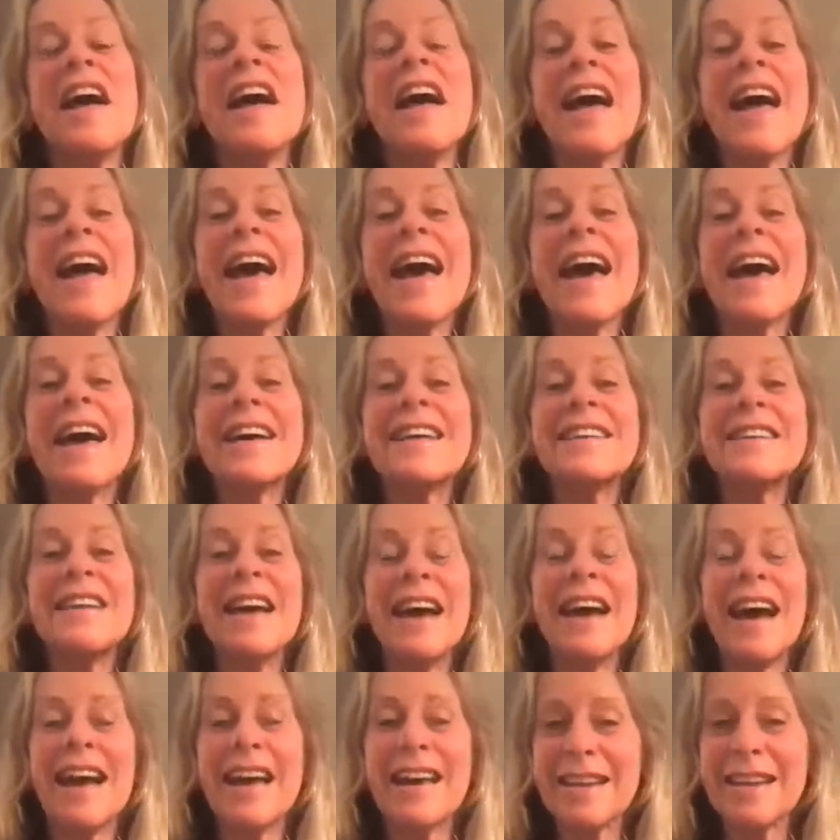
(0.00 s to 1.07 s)
And
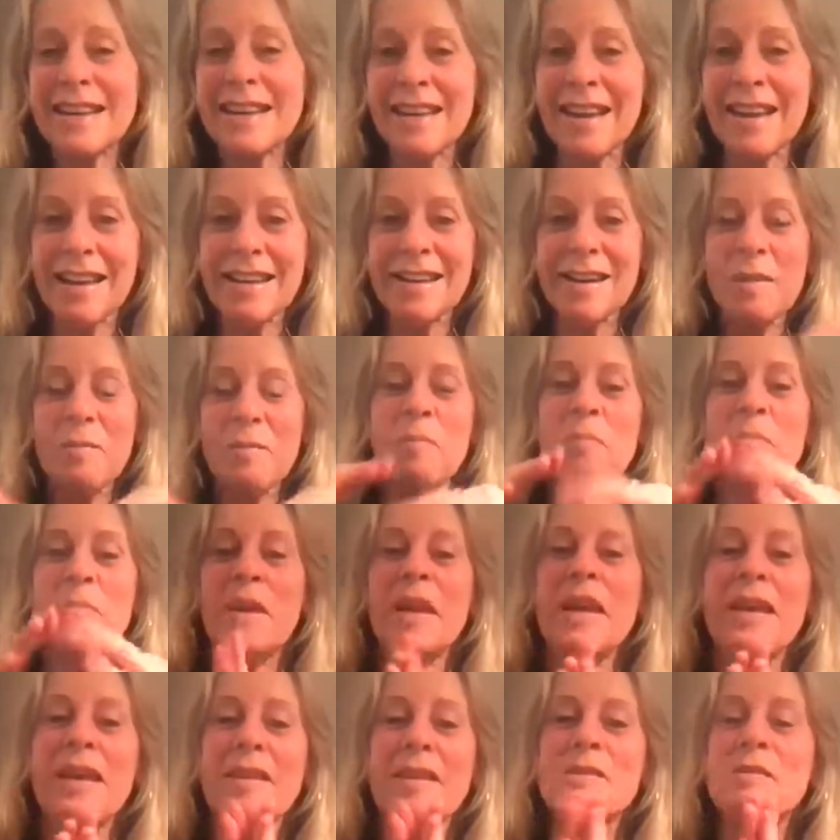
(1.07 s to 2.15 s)
I ended up
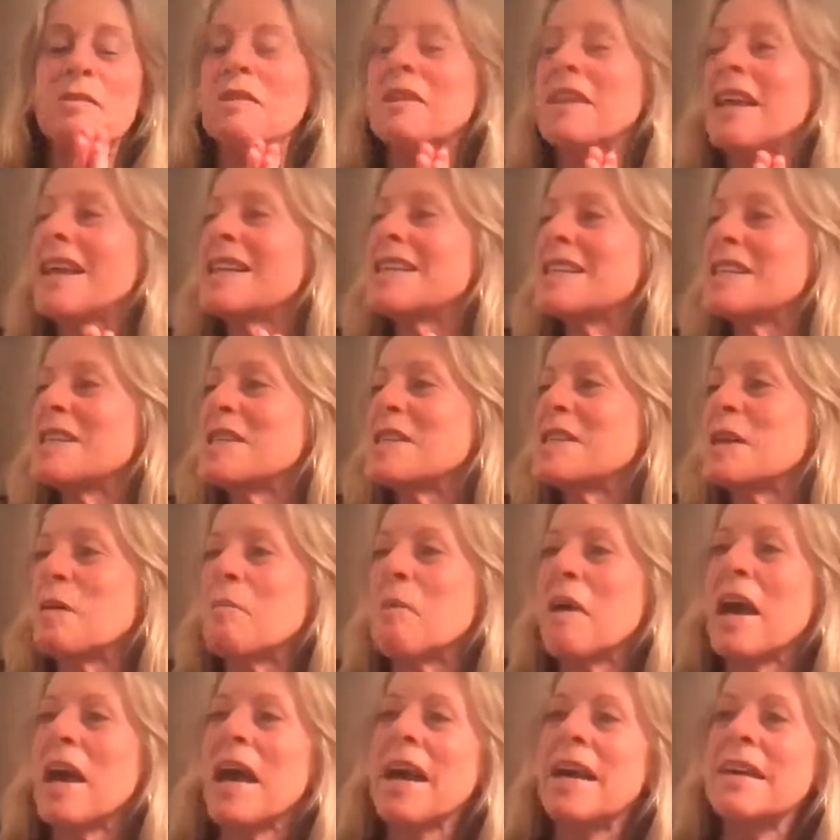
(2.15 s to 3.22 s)
being in this relationship,
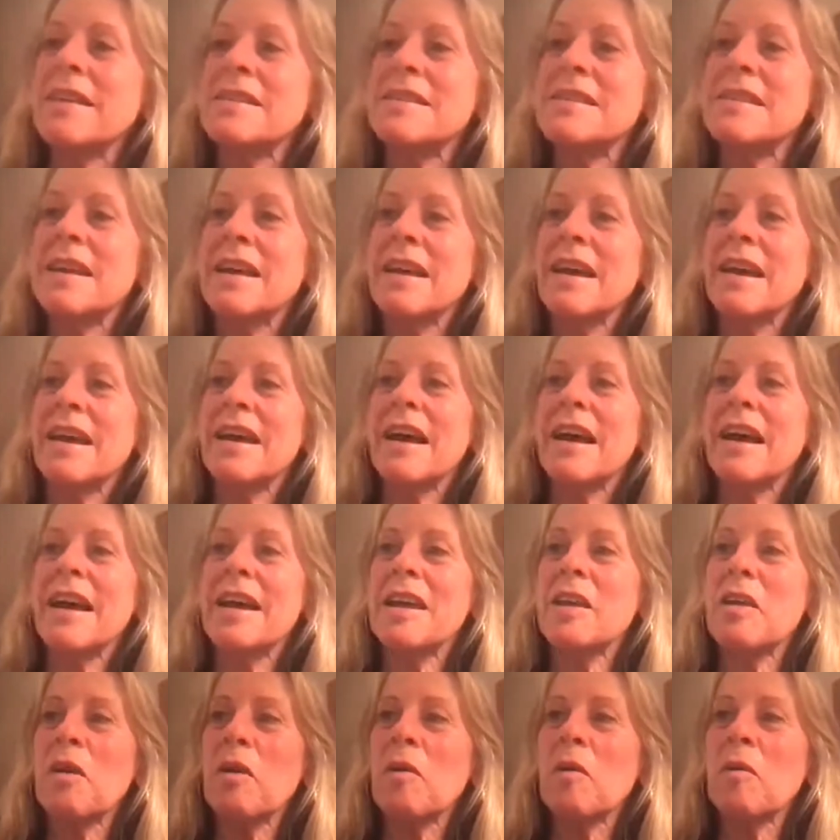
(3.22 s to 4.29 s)
and, you
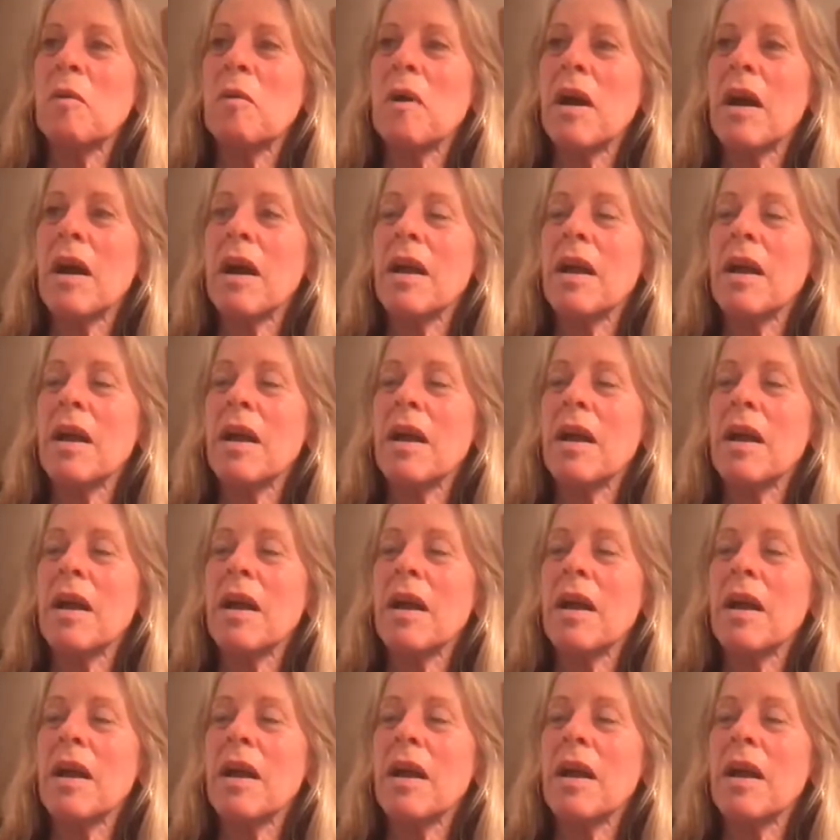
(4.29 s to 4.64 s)
know,